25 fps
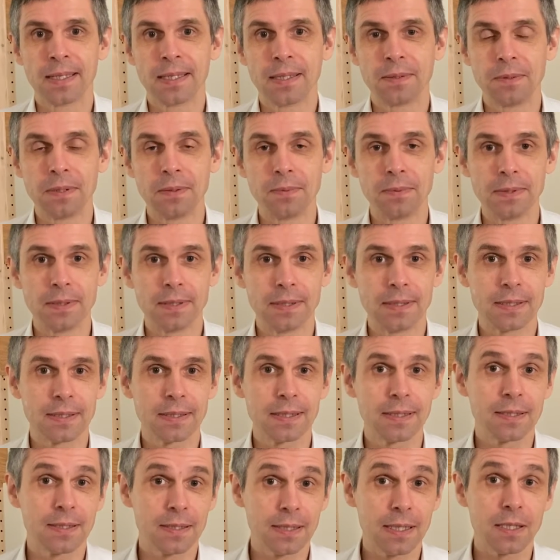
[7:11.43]
We will
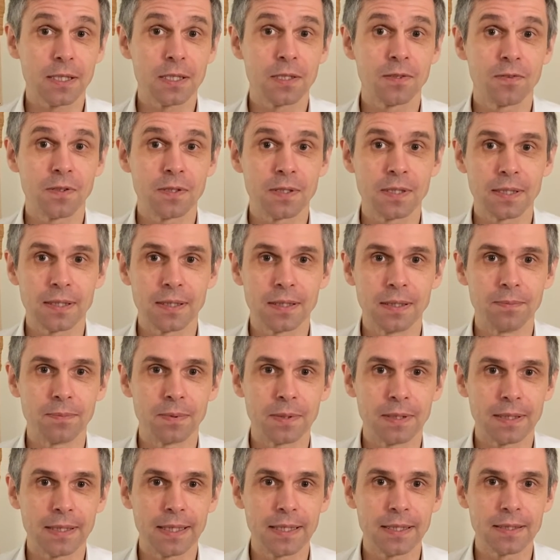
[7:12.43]
discuss such physical
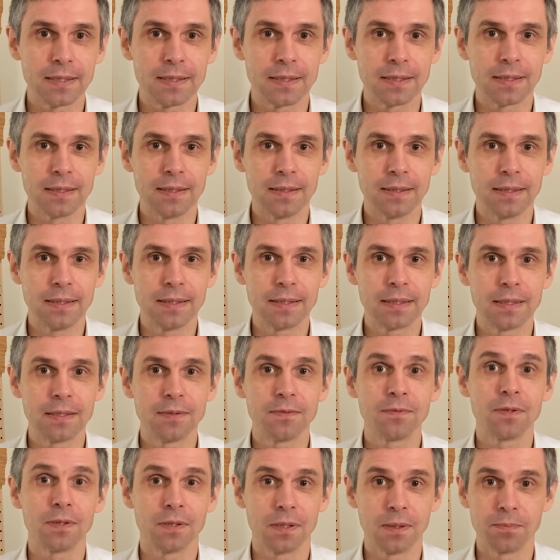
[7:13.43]
implications in detail
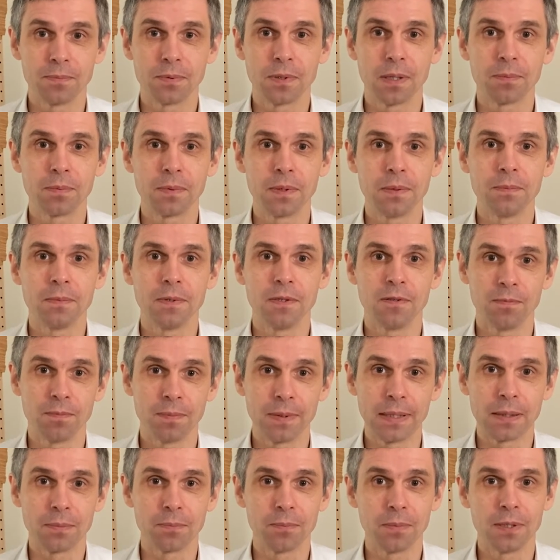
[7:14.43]
for the problem of
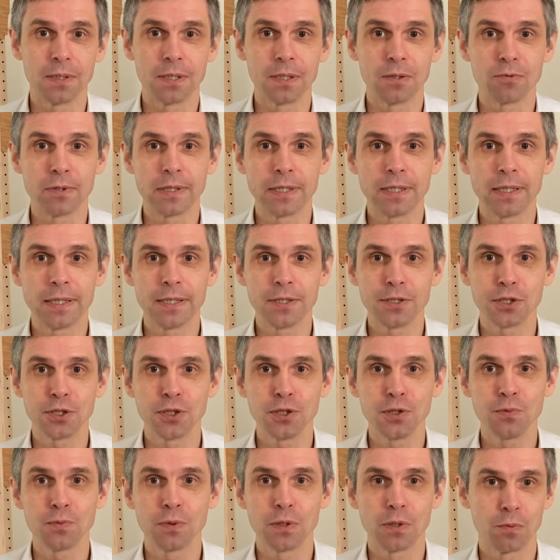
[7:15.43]
black body
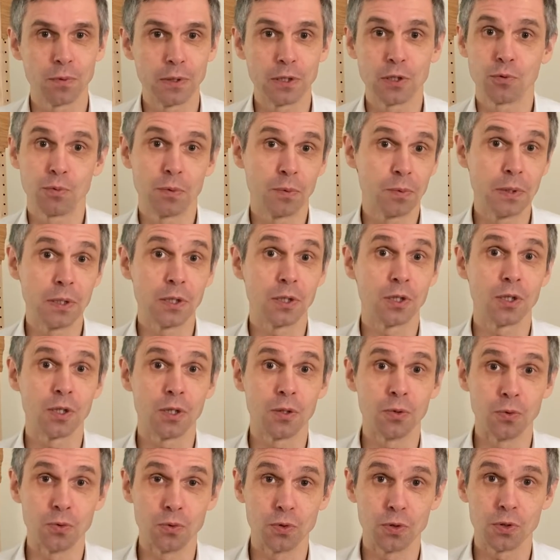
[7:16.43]
radiation, with which we will
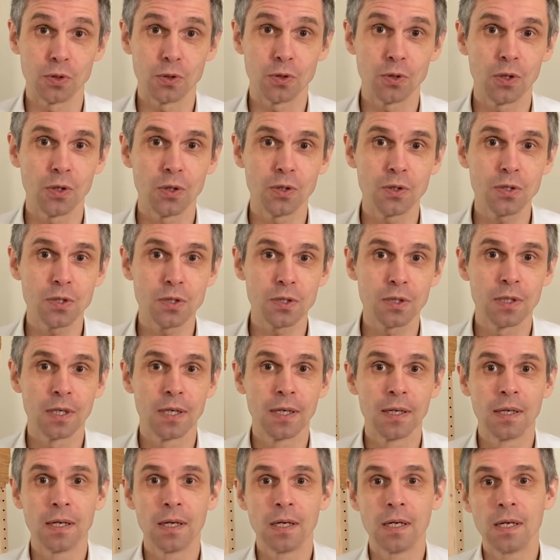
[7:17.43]
close the course,
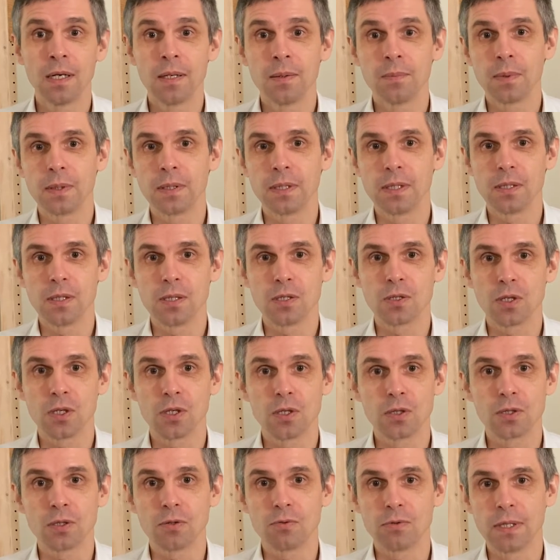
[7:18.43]
but it is
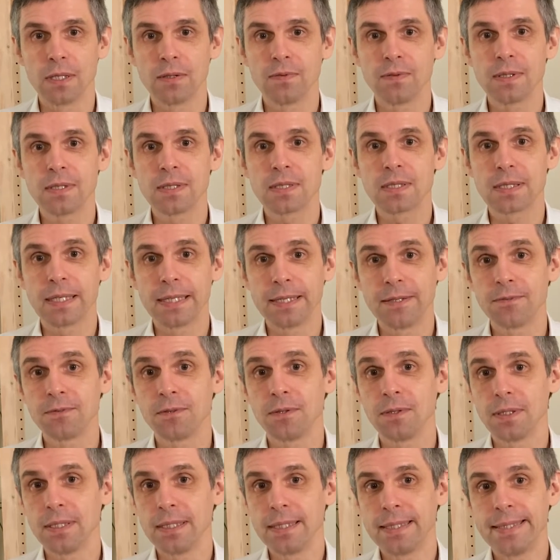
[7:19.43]
also relevant, say,
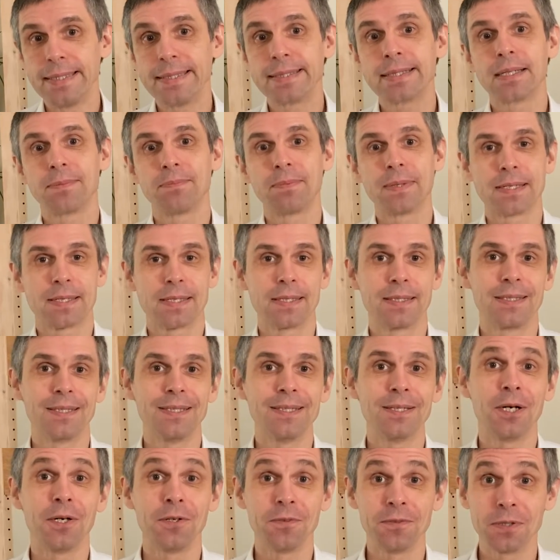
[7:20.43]
for the heat capacity
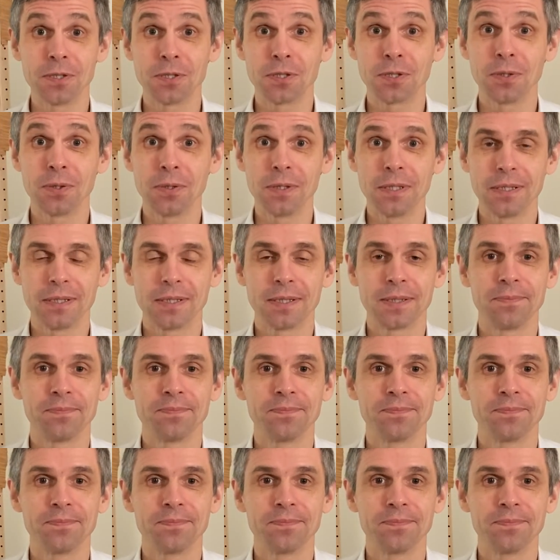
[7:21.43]
of a solid.